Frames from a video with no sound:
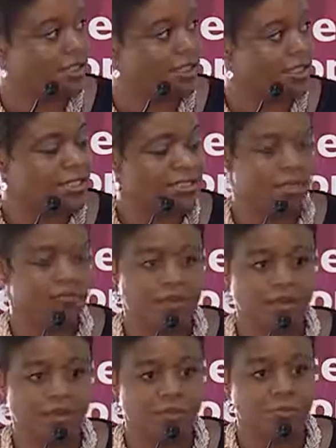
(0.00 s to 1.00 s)
It is an
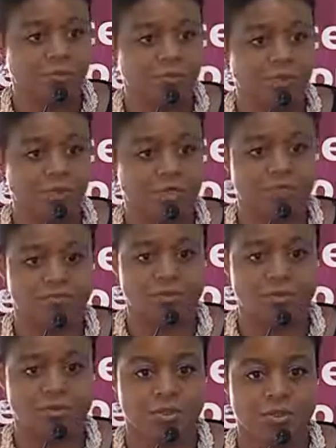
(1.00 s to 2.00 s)
environment where
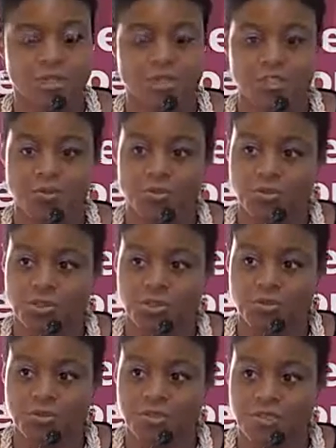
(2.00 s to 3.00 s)
individuals are geared towards
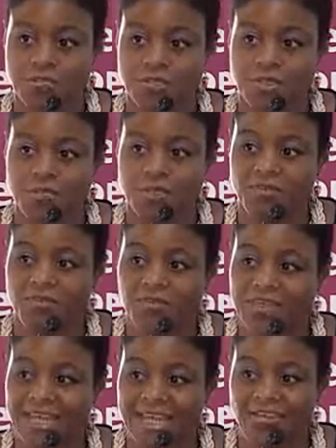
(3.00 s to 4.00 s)
entrepreneurism in a
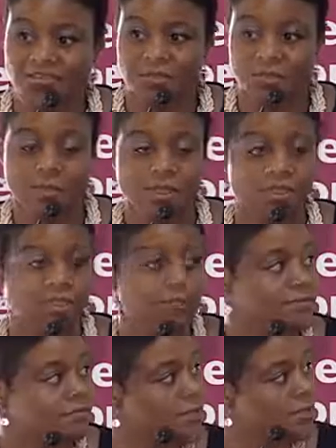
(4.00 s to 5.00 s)
very natural way.
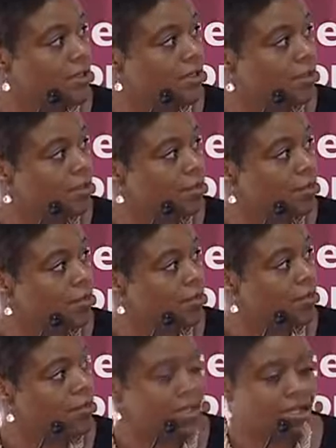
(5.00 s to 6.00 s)
We
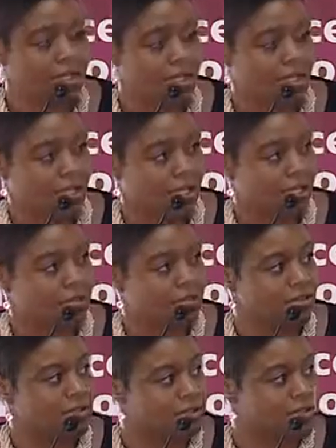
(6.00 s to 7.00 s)
decided that
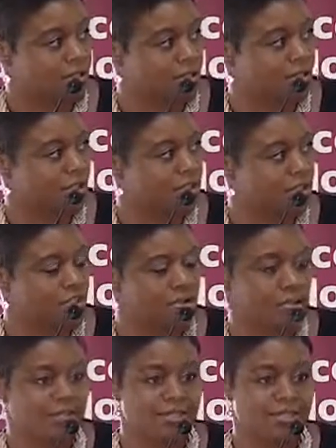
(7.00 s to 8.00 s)
addressing the issue
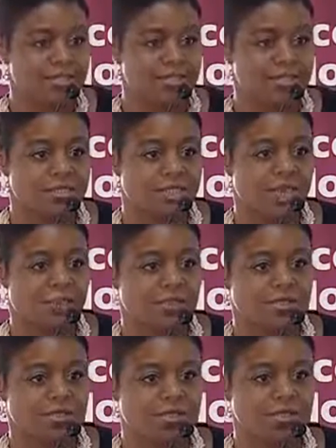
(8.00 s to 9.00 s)
of access to
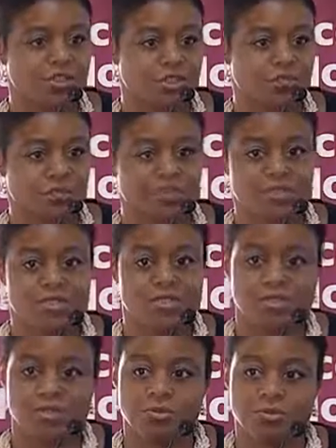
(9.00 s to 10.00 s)
capital should be
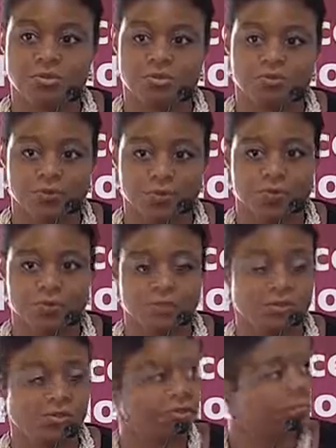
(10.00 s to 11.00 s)
pursued
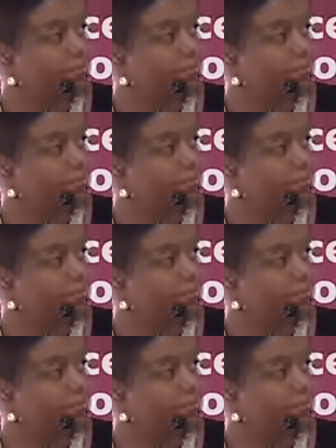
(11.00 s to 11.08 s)
forthwith.